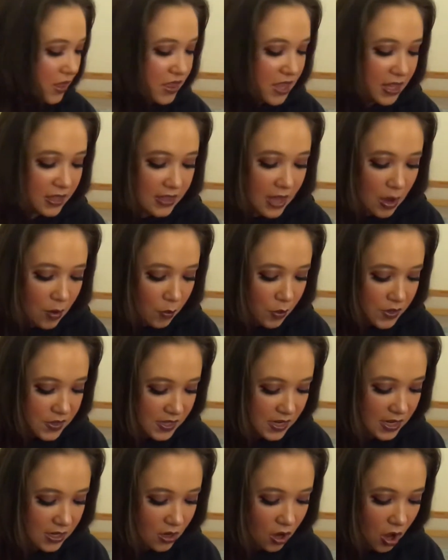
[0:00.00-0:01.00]
think that was
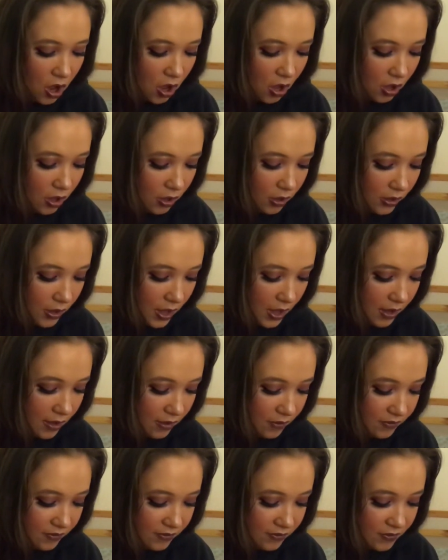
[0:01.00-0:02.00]
in all
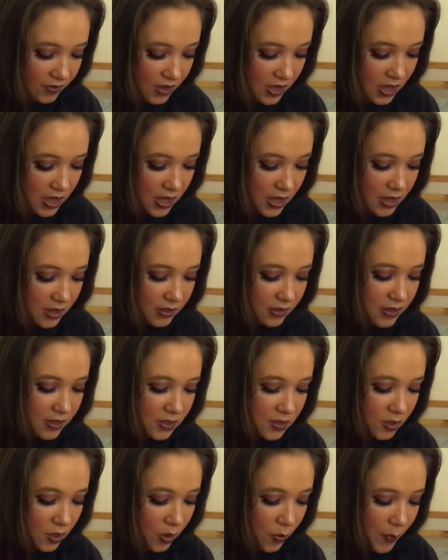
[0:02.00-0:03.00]
of
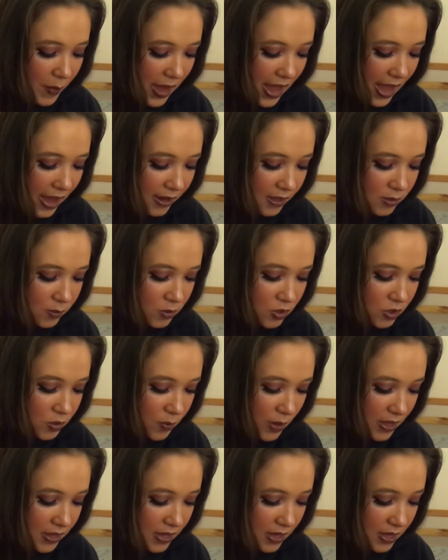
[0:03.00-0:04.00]
these little bags, which is
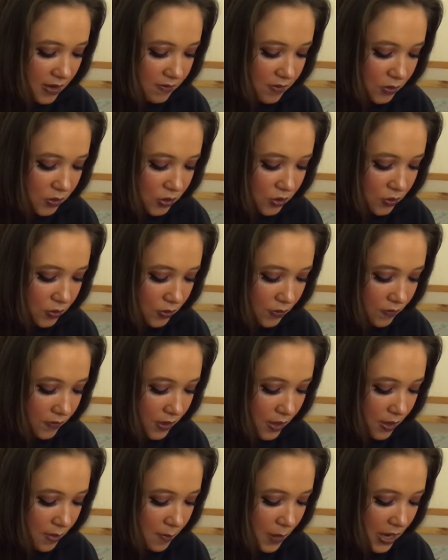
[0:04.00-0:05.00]
why they gave you 2 of
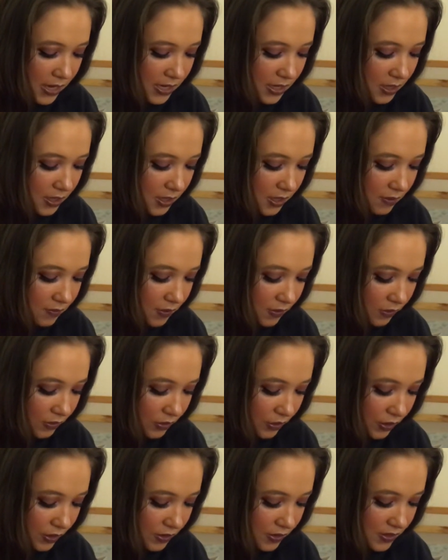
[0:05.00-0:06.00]
them. I didn't even
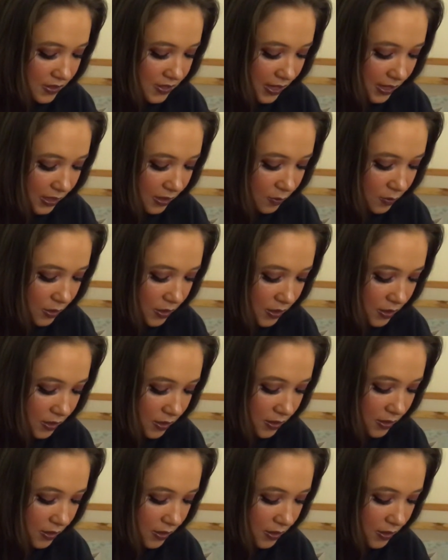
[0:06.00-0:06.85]
look in the second one.